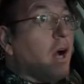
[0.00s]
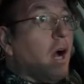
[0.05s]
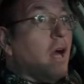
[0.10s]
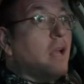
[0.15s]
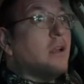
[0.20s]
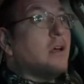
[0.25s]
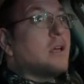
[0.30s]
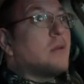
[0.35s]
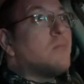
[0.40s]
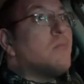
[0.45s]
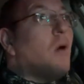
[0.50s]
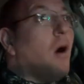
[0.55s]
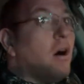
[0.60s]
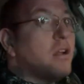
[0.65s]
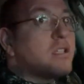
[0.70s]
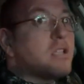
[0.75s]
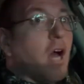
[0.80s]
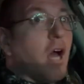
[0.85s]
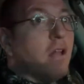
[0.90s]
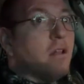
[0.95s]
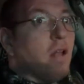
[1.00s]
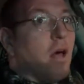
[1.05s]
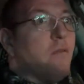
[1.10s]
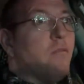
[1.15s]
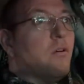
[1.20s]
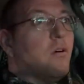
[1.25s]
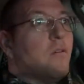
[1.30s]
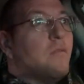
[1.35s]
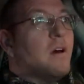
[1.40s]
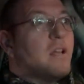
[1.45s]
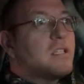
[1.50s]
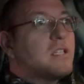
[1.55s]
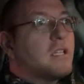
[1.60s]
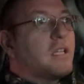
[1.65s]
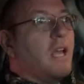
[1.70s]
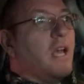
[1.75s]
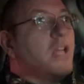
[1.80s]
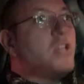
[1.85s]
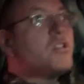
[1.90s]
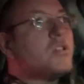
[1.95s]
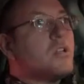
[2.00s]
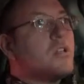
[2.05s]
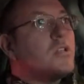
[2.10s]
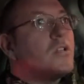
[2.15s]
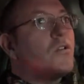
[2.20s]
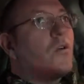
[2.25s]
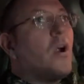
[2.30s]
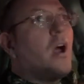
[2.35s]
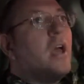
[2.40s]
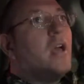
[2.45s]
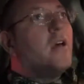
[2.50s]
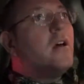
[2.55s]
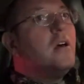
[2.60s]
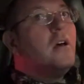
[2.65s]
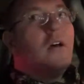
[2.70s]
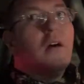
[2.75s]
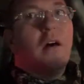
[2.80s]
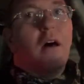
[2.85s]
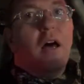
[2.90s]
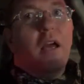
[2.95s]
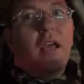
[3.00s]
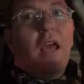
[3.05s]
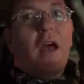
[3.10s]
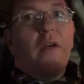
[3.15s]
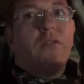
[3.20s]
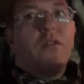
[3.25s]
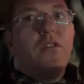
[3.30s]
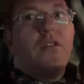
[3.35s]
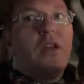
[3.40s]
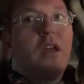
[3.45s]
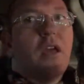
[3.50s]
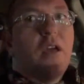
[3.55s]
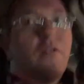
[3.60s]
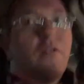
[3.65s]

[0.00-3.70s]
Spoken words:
kind of like multi-level investigations, right? Like everything